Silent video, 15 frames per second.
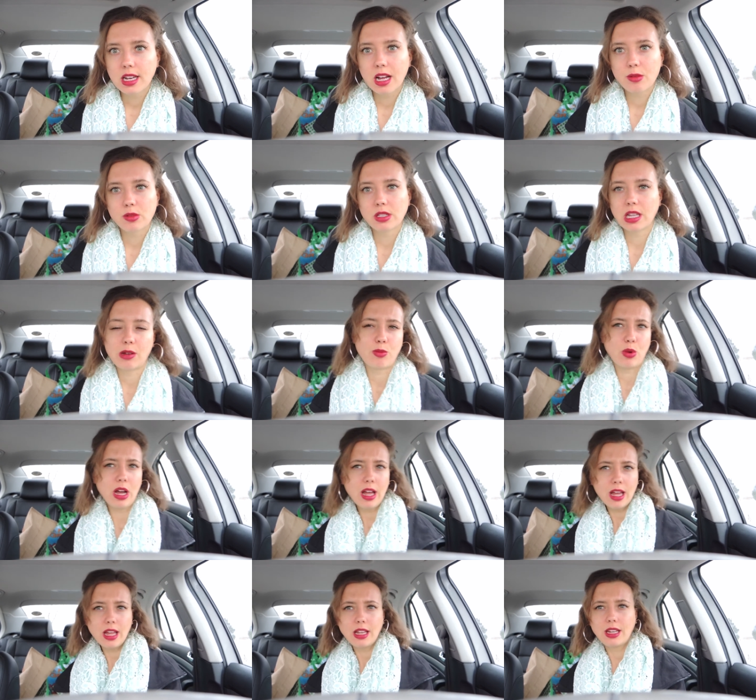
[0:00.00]
And I was like,
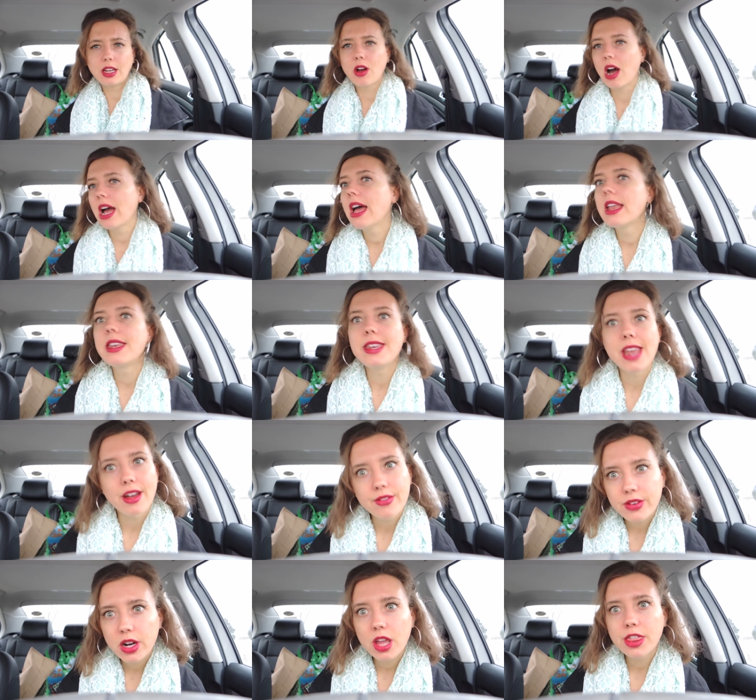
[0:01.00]
what? I had
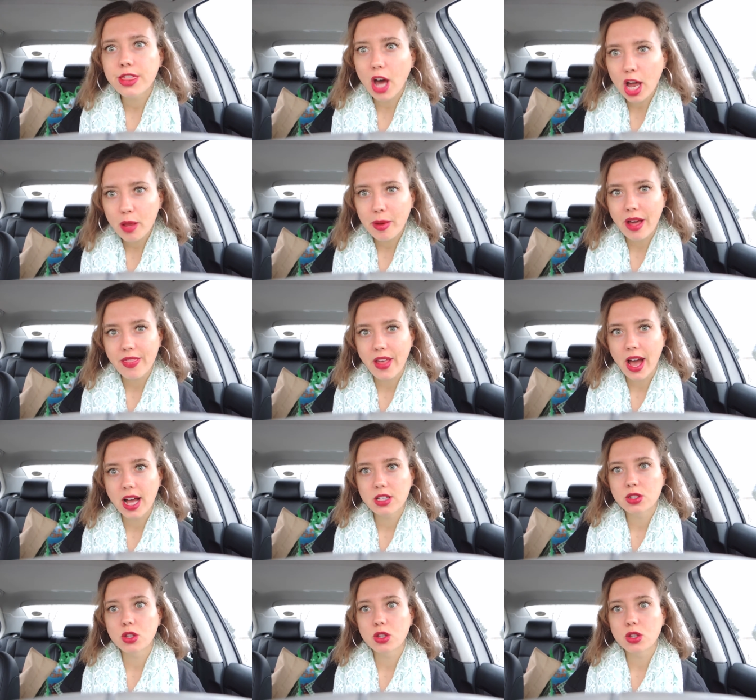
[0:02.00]
never thought about that.